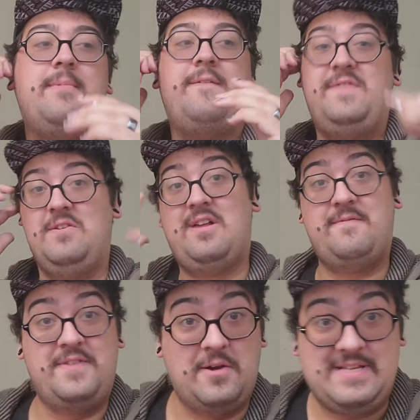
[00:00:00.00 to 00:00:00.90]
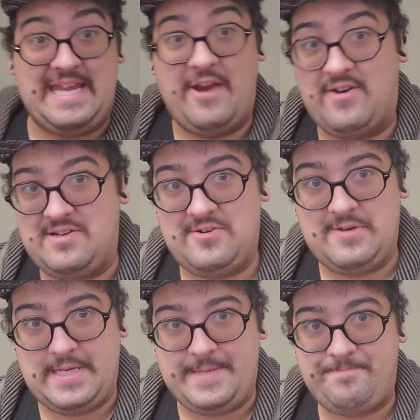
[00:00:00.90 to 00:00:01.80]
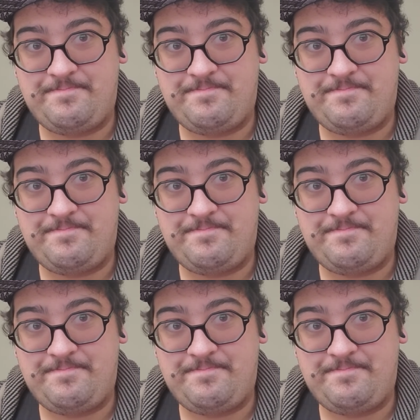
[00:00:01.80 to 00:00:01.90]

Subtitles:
If you love those characters,